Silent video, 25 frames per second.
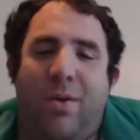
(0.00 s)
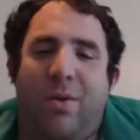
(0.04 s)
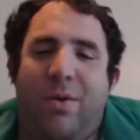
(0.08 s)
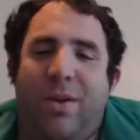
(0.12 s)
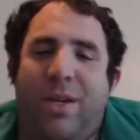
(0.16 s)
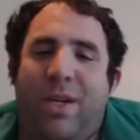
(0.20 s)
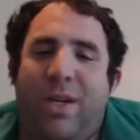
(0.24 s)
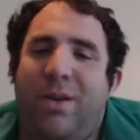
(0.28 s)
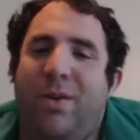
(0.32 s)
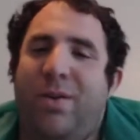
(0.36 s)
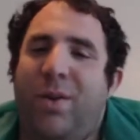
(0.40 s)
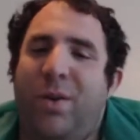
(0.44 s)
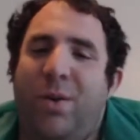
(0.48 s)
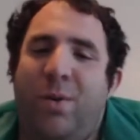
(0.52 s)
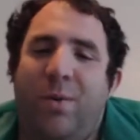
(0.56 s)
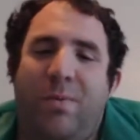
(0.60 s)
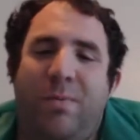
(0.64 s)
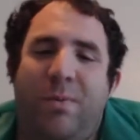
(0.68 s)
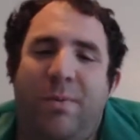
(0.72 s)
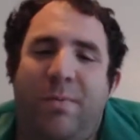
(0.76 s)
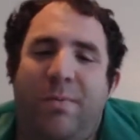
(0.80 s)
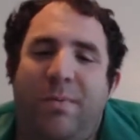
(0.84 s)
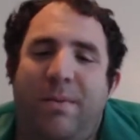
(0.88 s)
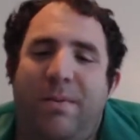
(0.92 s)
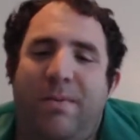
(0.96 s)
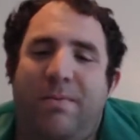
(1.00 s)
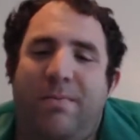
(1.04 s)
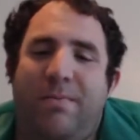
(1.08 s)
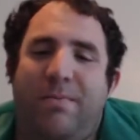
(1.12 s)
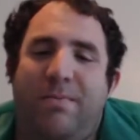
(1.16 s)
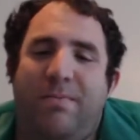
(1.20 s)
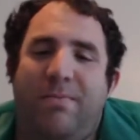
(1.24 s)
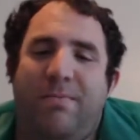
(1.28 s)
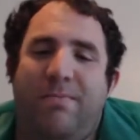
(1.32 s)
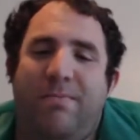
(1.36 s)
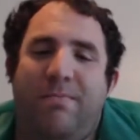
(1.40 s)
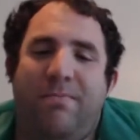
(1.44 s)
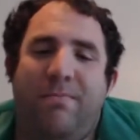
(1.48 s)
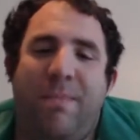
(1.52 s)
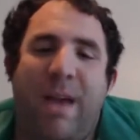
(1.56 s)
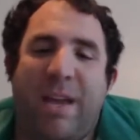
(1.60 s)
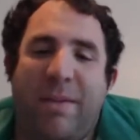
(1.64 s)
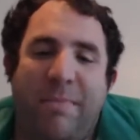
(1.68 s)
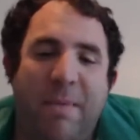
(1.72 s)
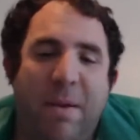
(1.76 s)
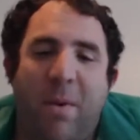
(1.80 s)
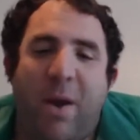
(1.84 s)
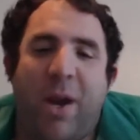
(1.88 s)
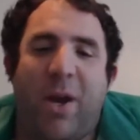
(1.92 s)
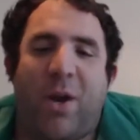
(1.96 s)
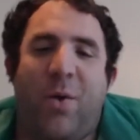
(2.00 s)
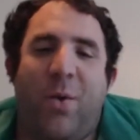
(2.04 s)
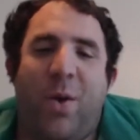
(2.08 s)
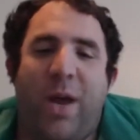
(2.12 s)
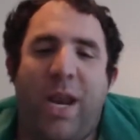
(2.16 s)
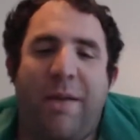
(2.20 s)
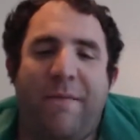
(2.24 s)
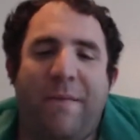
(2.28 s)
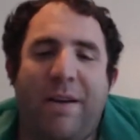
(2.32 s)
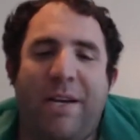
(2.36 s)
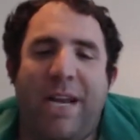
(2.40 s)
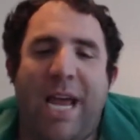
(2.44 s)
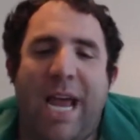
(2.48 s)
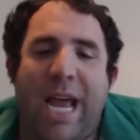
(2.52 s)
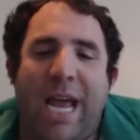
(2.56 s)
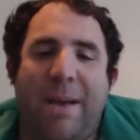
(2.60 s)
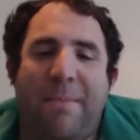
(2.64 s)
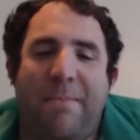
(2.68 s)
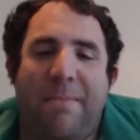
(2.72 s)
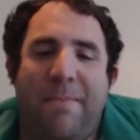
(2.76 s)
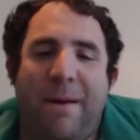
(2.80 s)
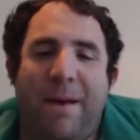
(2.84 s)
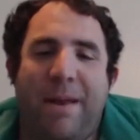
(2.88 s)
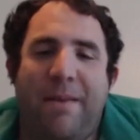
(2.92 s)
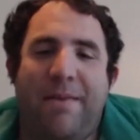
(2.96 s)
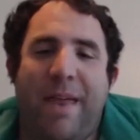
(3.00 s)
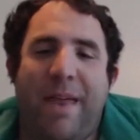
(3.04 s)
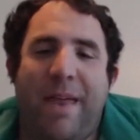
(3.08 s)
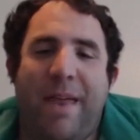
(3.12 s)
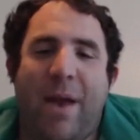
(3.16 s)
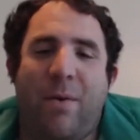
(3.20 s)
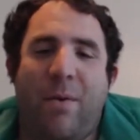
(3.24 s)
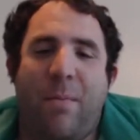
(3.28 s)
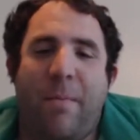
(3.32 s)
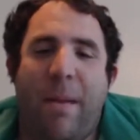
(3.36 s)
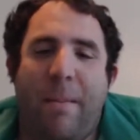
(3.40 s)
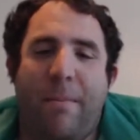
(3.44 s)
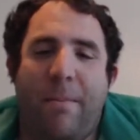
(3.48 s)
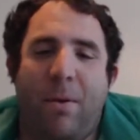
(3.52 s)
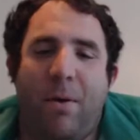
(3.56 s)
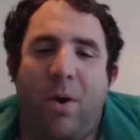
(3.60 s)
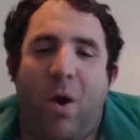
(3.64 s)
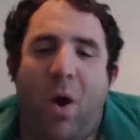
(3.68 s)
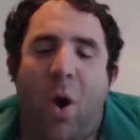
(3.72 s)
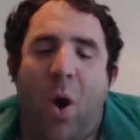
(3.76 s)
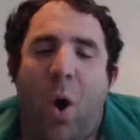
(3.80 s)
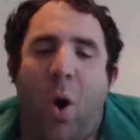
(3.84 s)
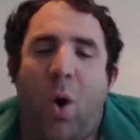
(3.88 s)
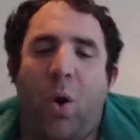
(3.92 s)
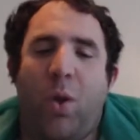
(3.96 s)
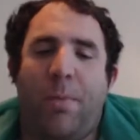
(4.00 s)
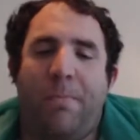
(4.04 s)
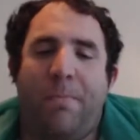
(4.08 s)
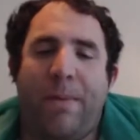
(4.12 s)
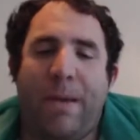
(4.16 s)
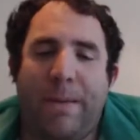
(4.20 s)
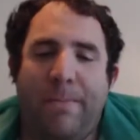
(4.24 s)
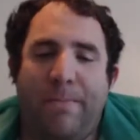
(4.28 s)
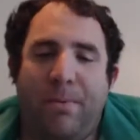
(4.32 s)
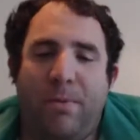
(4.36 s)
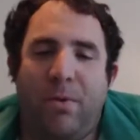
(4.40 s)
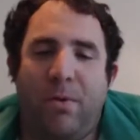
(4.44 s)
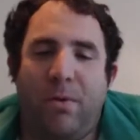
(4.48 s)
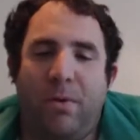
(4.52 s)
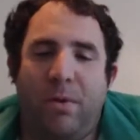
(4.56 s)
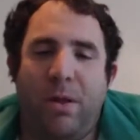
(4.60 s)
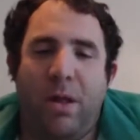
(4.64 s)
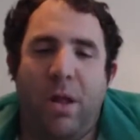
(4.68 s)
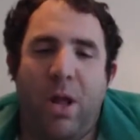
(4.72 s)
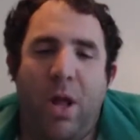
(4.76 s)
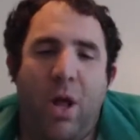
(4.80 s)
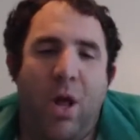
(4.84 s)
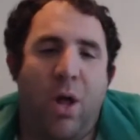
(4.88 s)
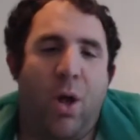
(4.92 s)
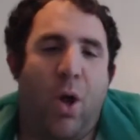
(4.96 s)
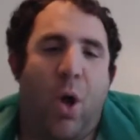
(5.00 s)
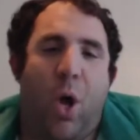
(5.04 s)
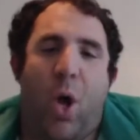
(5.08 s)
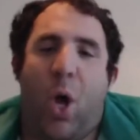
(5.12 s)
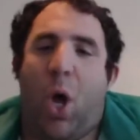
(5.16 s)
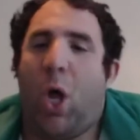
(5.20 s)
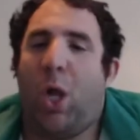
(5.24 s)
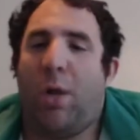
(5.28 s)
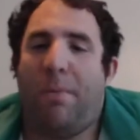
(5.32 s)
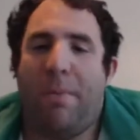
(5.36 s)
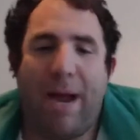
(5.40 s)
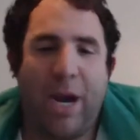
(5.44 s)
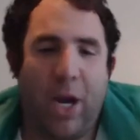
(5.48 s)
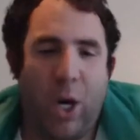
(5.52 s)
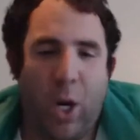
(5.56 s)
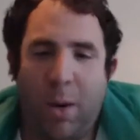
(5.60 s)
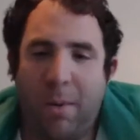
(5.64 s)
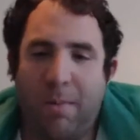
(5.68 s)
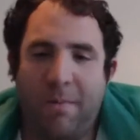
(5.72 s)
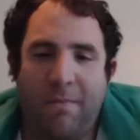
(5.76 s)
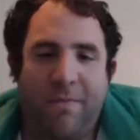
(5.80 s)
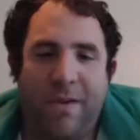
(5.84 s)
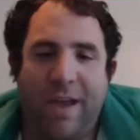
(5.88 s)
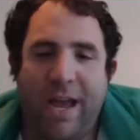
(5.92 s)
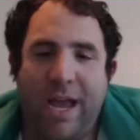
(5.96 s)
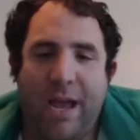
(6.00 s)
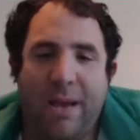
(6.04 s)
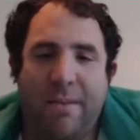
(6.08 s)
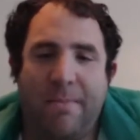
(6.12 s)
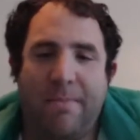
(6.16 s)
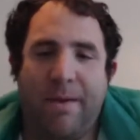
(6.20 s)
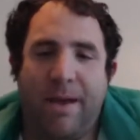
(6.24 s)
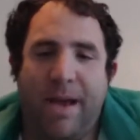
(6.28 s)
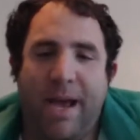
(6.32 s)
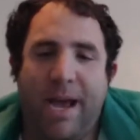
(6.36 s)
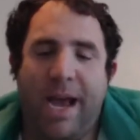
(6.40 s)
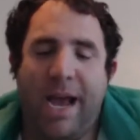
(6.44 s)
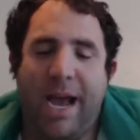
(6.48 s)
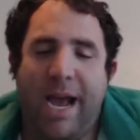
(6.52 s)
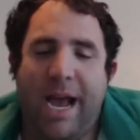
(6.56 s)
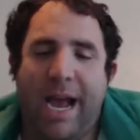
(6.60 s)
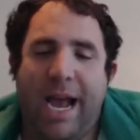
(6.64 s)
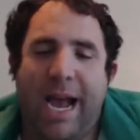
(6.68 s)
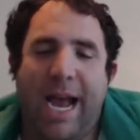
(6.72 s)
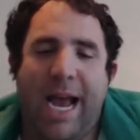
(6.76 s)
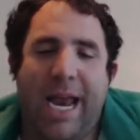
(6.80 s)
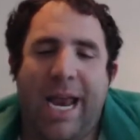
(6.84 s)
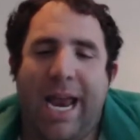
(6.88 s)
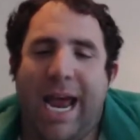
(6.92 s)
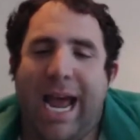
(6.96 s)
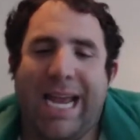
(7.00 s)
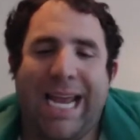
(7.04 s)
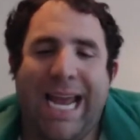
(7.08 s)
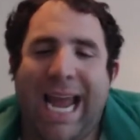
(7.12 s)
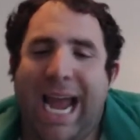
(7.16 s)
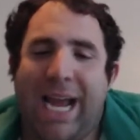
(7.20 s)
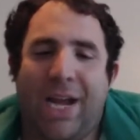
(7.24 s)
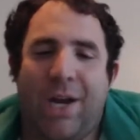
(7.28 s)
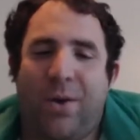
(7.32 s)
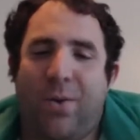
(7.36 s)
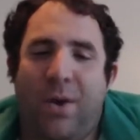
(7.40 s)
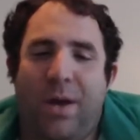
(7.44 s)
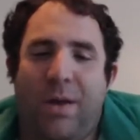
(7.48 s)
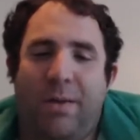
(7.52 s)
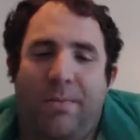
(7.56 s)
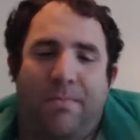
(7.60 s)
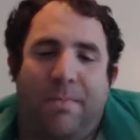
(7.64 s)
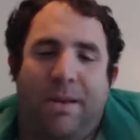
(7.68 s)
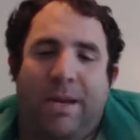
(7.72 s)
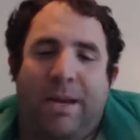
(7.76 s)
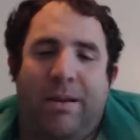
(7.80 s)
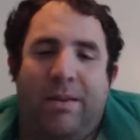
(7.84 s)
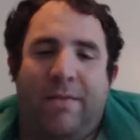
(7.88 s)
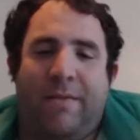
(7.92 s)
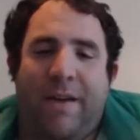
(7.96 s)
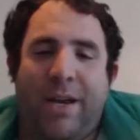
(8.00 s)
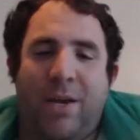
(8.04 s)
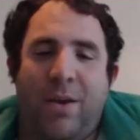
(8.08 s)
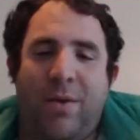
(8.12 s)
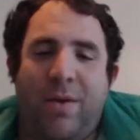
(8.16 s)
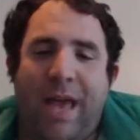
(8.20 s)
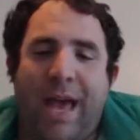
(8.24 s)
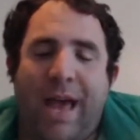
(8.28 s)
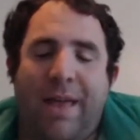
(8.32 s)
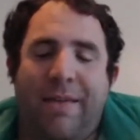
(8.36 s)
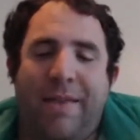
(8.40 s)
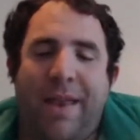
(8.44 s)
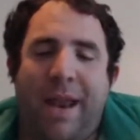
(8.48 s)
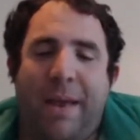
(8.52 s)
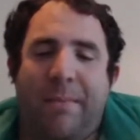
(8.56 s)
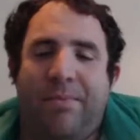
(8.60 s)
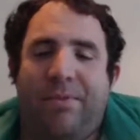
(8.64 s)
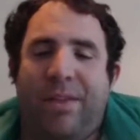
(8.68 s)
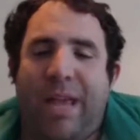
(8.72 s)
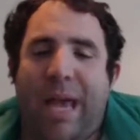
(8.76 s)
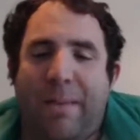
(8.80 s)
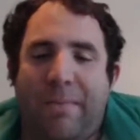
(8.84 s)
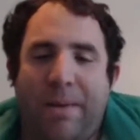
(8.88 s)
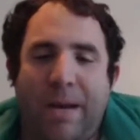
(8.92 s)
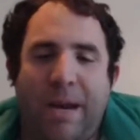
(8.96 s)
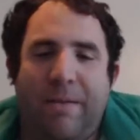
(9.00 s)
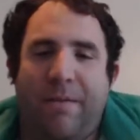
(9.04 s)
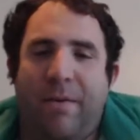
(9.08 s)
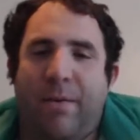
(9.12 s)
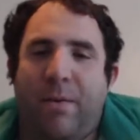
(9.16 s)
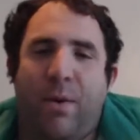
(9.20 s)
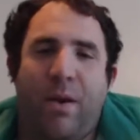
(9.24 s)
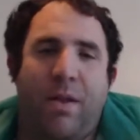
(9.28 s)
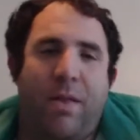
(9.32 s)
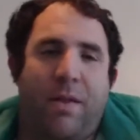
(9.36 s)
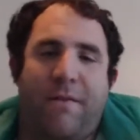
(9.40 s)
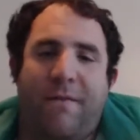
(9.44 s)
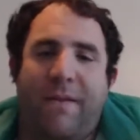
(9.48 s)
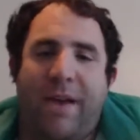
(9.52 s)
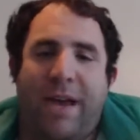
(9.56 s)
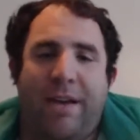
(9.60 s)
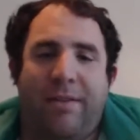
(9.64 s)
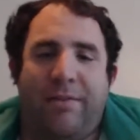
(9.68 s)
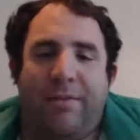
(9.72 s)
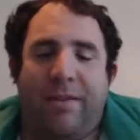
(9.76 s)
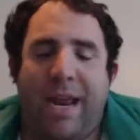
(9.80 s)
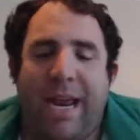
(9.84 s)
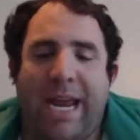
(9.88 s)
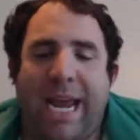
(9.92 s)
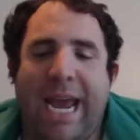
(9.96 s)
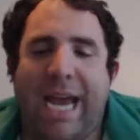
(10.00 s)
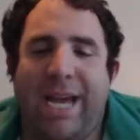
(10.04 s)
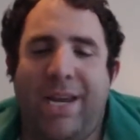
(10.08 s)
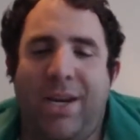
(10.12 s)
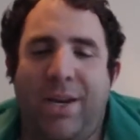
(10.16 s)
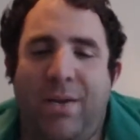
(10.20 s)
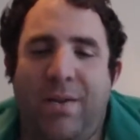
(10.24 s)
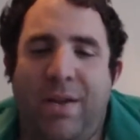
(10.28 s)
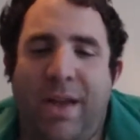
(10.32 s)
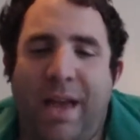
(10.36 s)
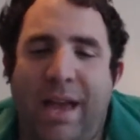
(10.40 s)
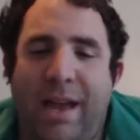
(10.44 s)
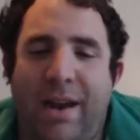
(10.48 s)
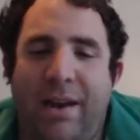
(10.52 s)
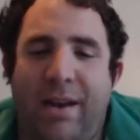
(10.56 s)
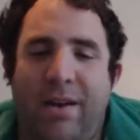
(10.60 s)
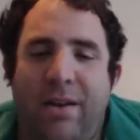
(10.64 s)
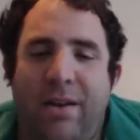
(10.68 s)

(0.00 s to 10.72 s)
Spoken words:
YouTube makes me want to quit every day. But then I remember all the people, all my Herm fam, and I can't quit, because if I do that, then I'm slapping everyone in the face, and I can't do that.